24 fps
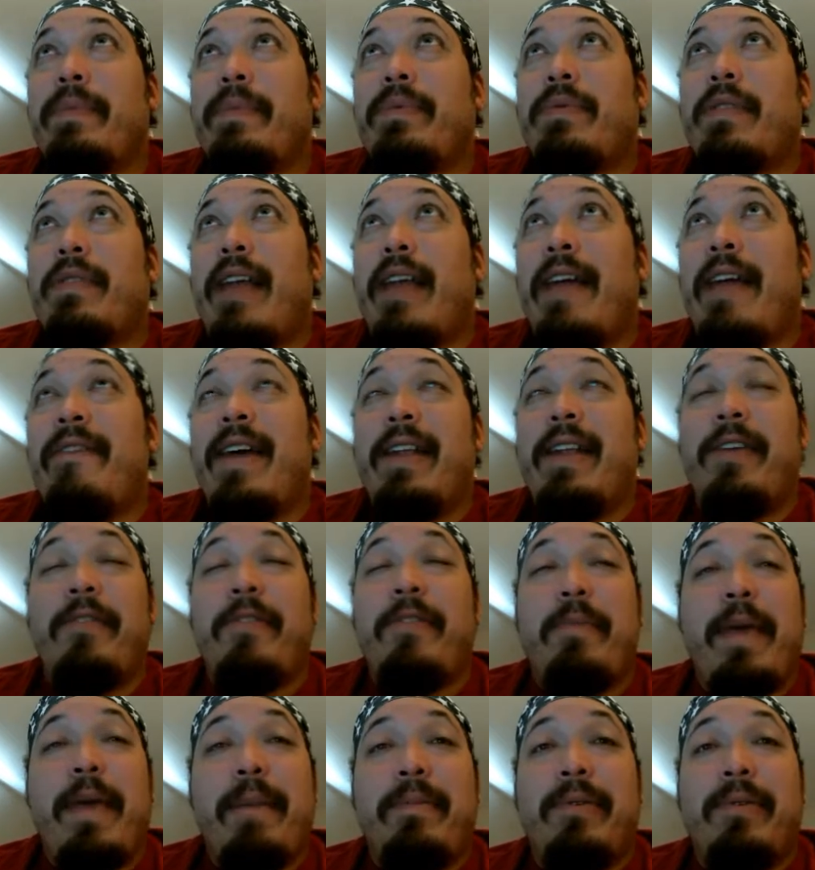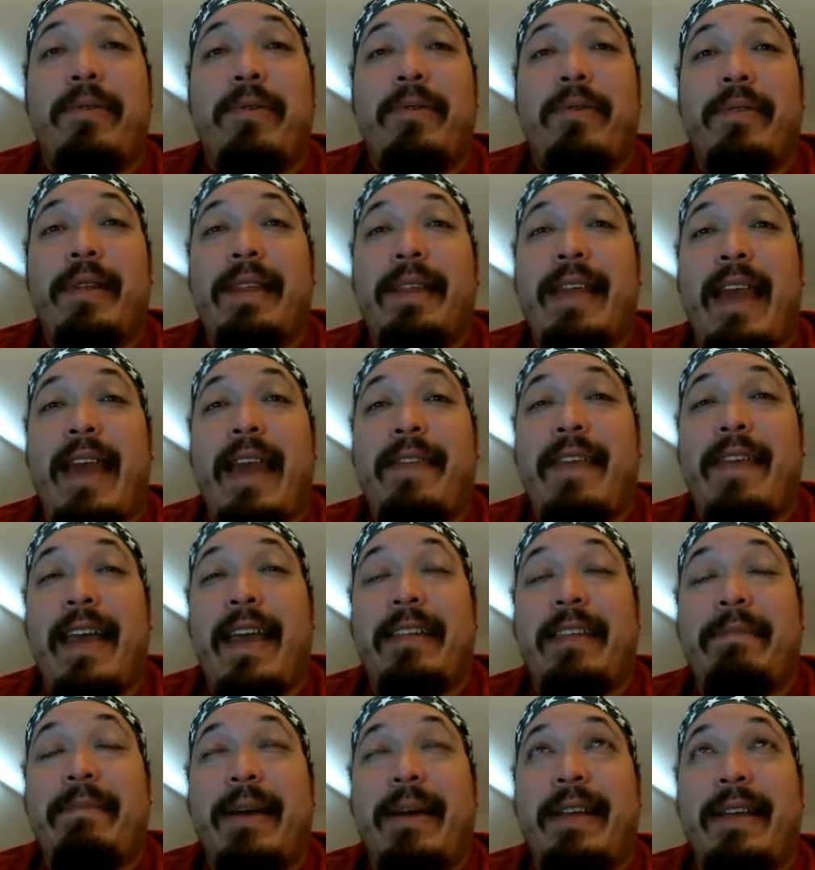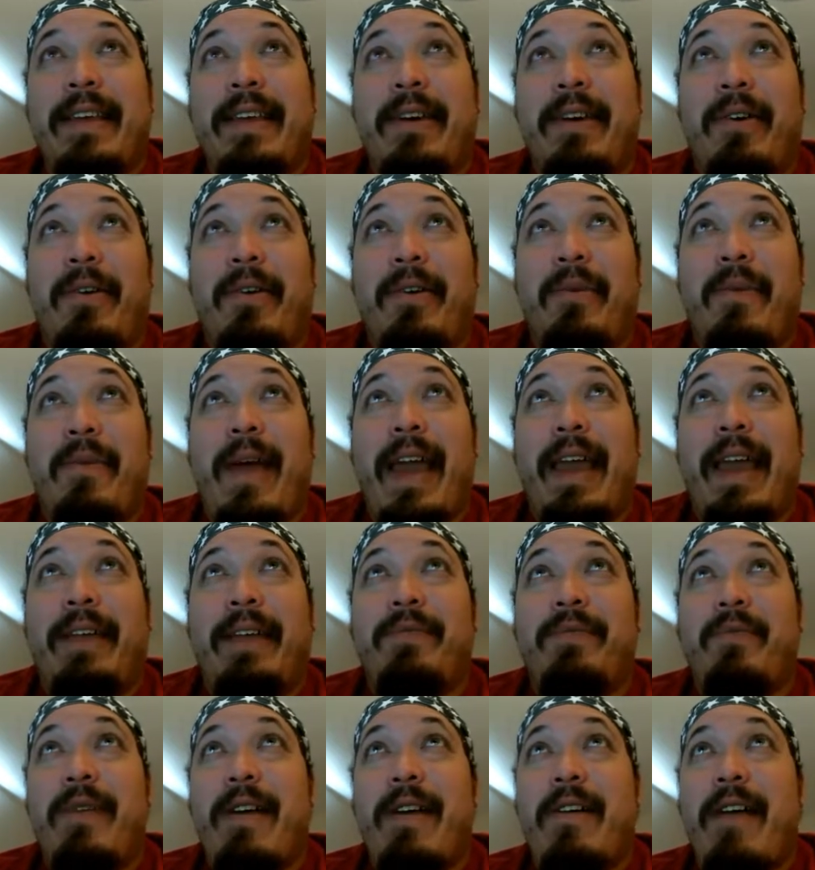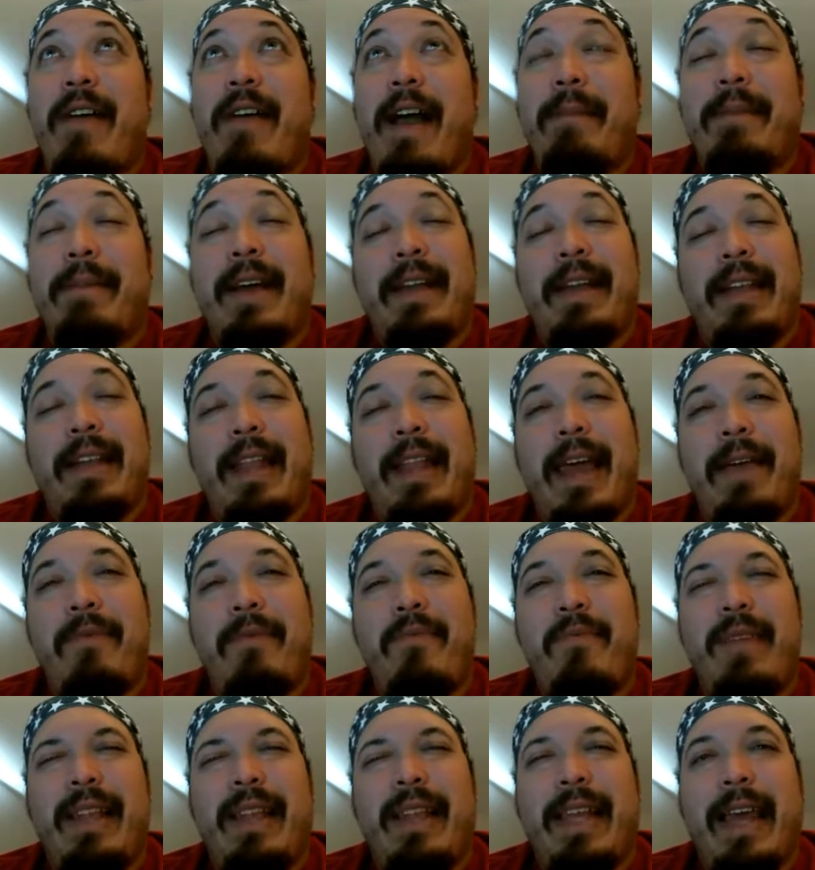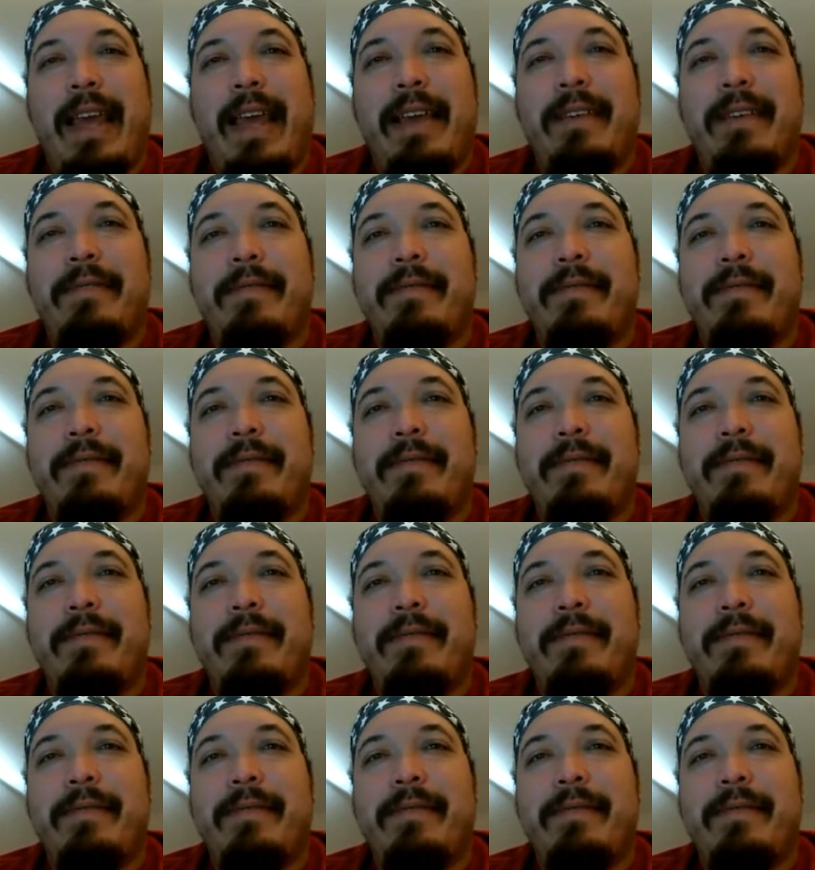I've had other people say things about the alt-right where I'm kind of like, really?